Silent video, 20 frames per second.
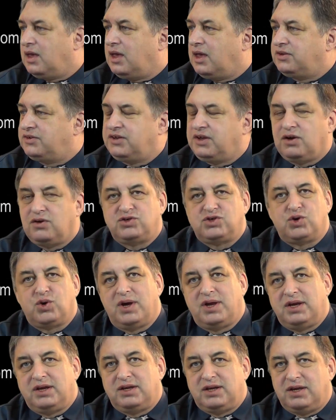S E O
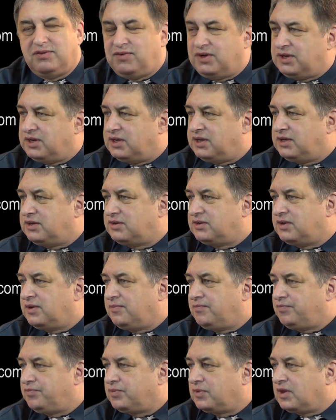training D V Ds.
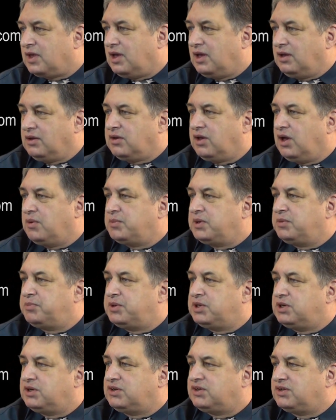Our company
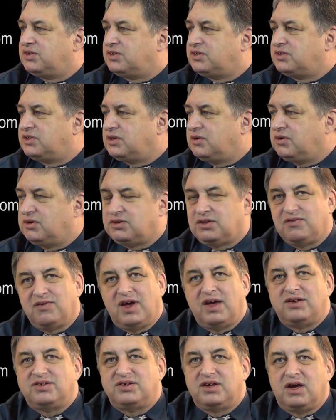produces a series of
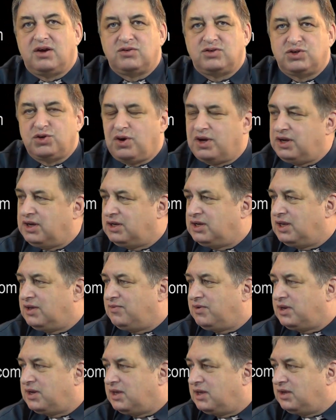S E O training D
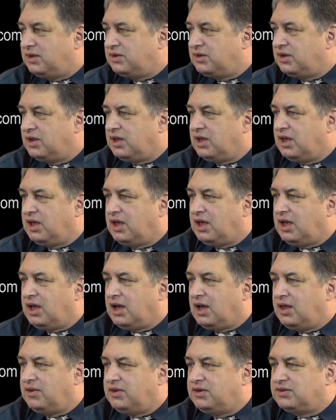V Ds,
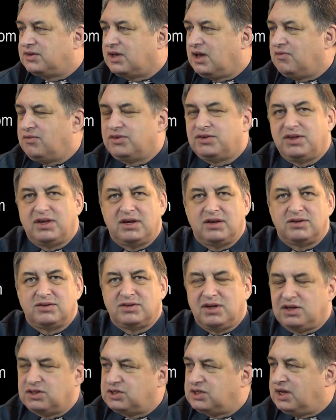and these cover things
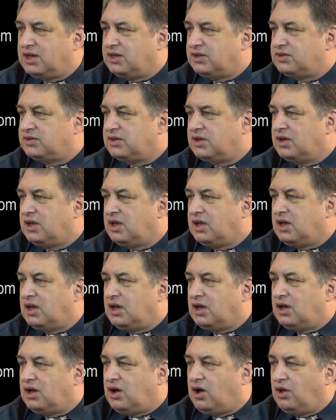such as
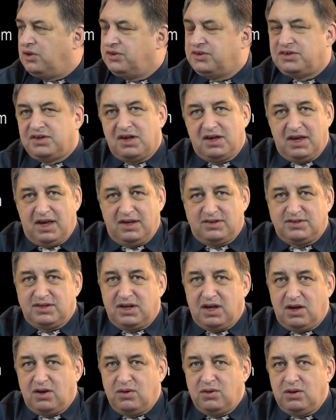uh, on-site S
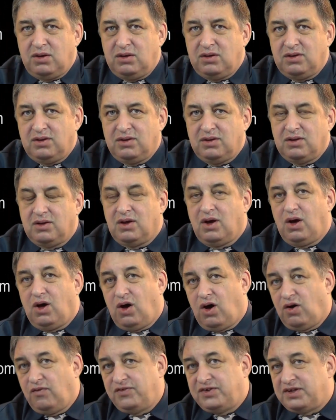E O,
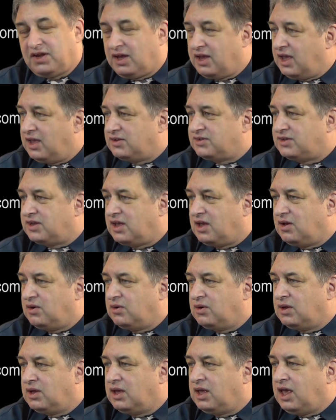off-site S E
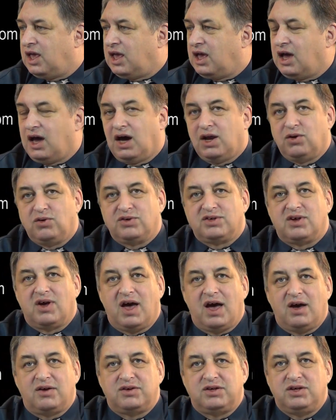O, and also
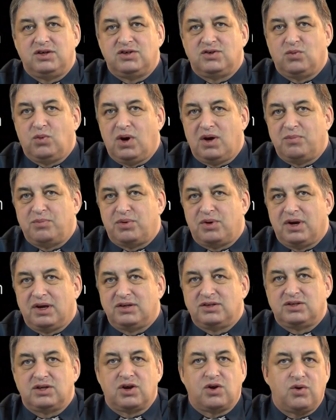how to use
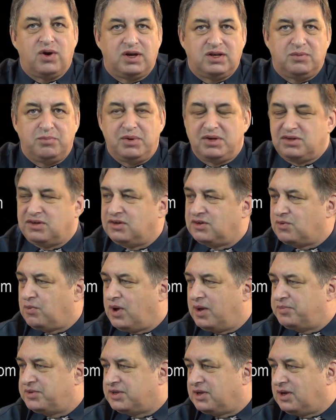WordPress to create a business
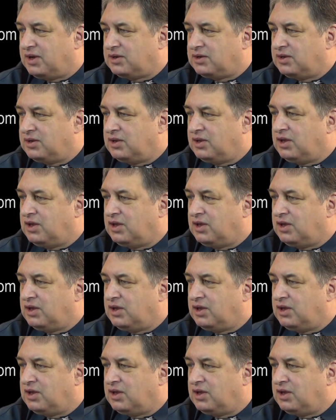website.